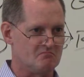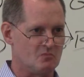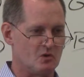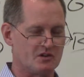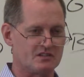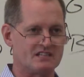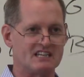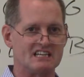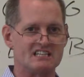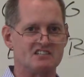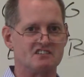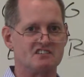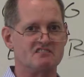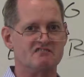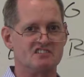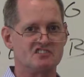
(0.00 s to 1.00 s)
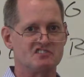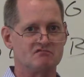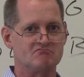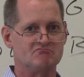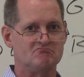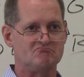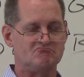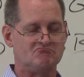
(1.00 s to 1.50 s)
words that lead to division,
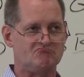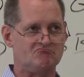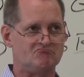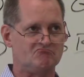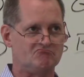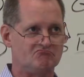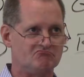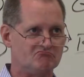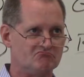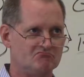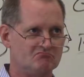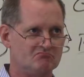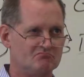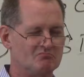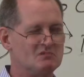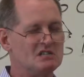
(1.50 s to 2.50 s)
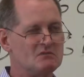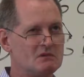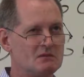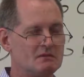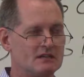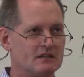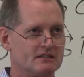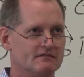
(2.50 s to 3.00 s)

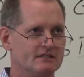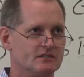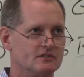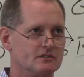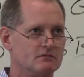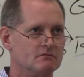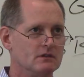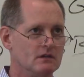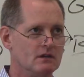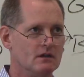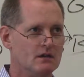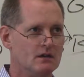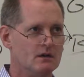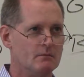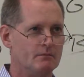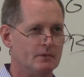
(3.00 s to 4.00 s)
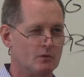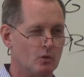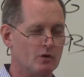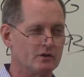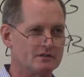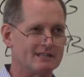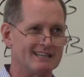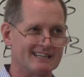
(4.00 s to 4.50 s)
maybe not division, but
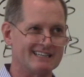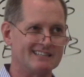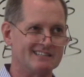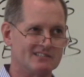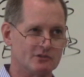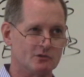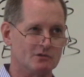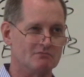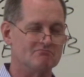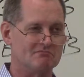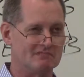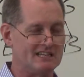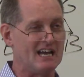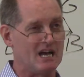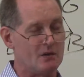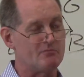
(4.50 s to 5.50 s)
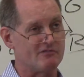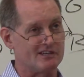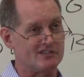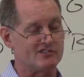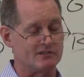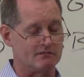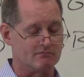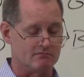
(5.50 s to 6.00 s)
words that lead to,
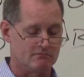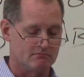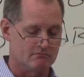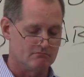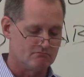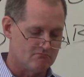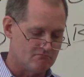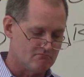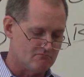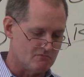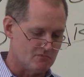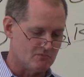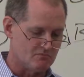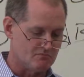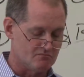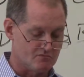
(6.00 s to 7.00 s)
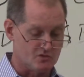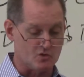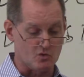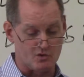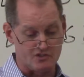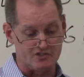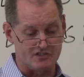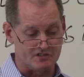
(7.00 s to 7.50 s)
oppression,
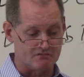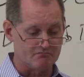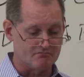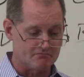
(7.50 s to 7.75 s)
torture,